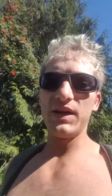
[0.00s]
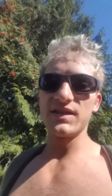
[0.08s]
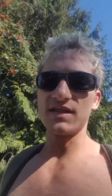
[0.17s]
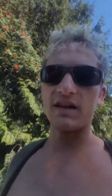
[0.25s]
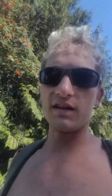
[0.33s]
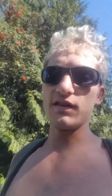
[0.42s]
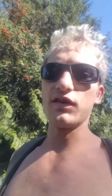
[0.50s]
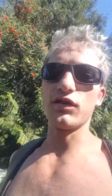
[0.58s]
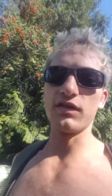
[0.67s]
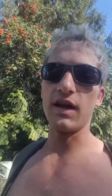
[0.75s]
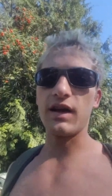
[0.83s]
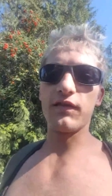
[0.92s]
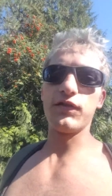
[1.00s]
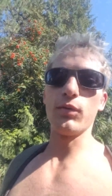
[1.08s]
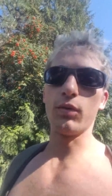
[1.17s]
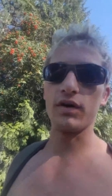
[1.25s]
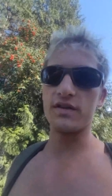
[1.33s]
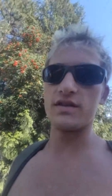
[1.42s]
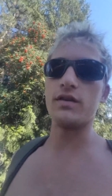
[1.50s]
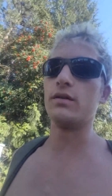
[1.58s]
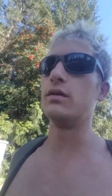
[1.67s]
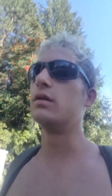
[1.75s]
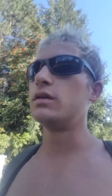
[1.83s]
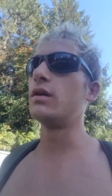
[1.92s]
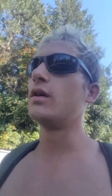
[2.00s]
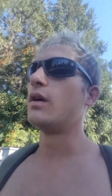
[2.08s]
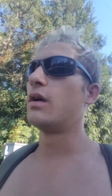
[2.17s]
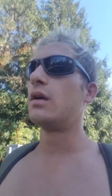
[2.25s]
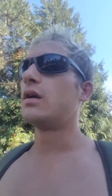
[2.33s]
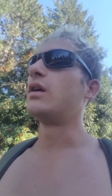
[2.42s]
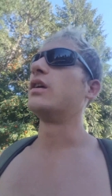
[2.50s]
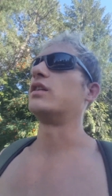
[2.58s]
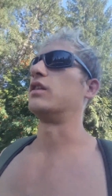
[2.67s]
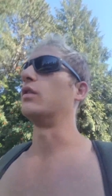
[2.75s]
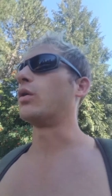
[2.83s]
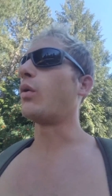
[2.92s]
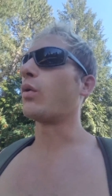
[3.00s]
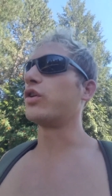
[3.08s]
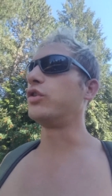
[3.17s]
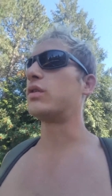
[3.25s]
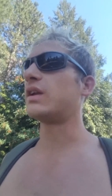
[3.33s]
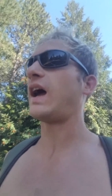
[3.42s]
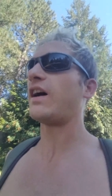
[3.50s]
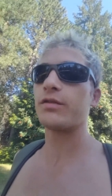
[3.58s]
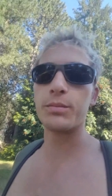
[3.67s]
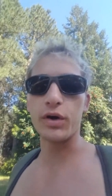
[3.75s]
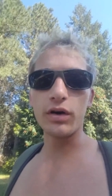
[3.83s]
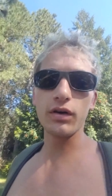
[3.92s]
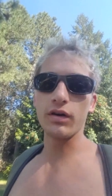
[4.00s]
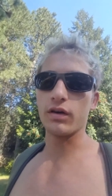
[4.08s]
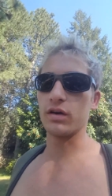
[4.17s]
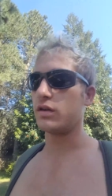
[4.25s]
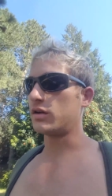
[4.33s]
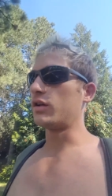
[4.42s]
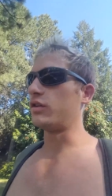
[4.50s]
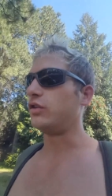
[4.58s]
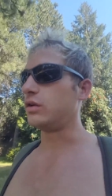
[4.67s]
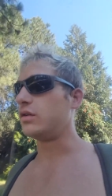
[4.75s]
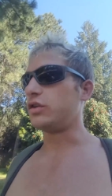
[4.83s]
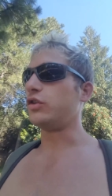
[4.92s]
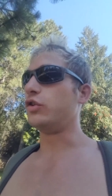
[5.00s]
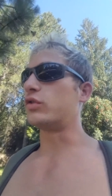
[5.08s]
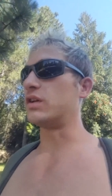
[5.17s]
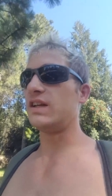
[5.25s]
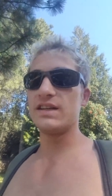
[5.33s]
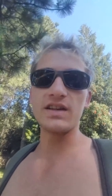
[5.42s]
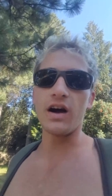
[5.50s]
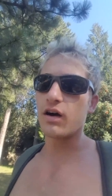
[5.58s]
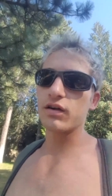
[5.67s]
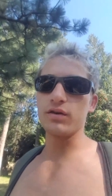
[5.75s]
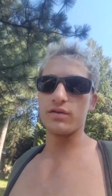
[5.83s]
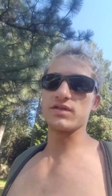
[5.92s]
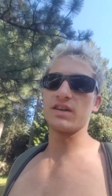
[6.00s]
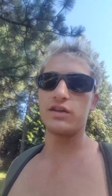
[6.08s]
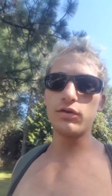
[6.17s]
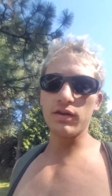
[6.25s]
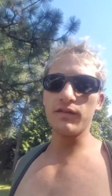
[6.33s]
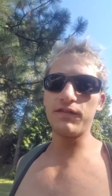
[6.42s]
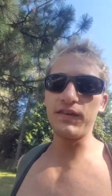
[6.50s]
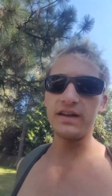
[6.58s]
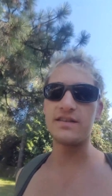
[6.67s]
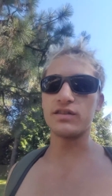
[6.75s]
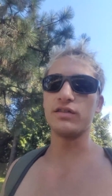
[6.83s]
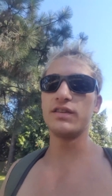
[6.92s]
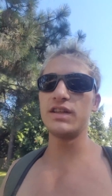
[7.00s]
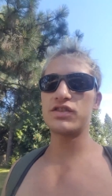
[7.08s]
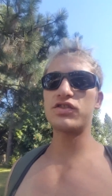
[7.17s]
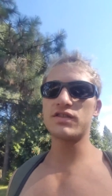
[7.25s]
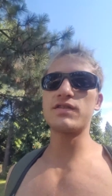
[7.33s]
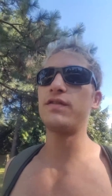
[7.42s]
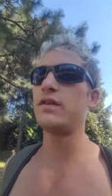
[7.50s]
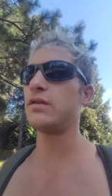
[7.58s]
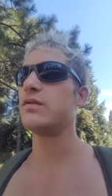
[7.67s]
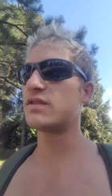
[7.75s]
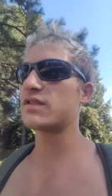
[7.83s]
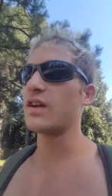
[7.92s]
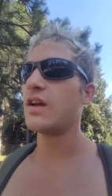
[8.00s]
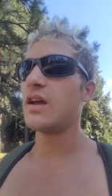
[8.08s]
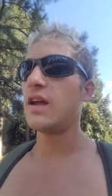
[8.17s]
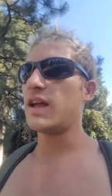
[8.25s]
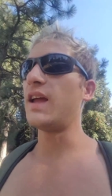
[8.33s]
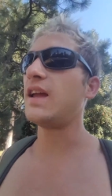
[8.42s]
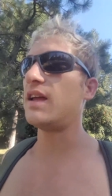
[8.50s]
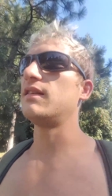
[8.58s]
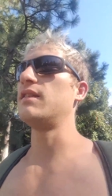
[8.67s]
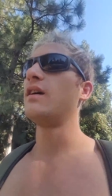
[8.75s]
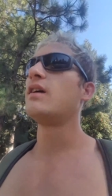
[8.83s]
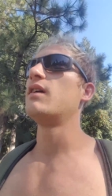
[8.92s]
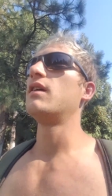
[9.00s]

pizza into your day if you want to, or you could have a burger. You could eat tacos. Like, you can fit delicious foods in